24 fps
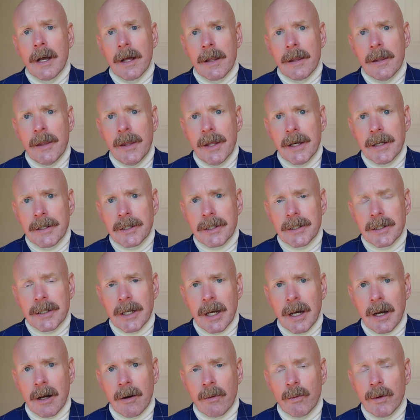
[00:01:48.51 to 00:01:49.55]
this
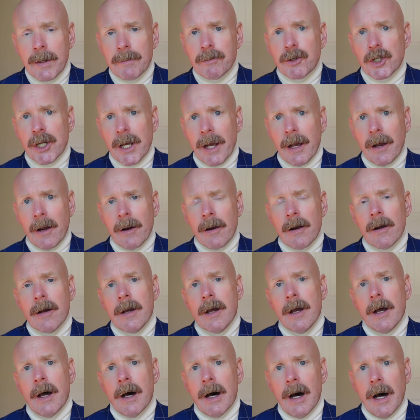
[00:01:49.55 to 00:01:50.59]
rib chair
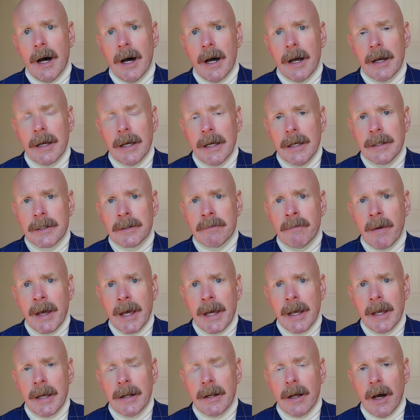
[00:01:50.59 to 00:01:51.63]
is made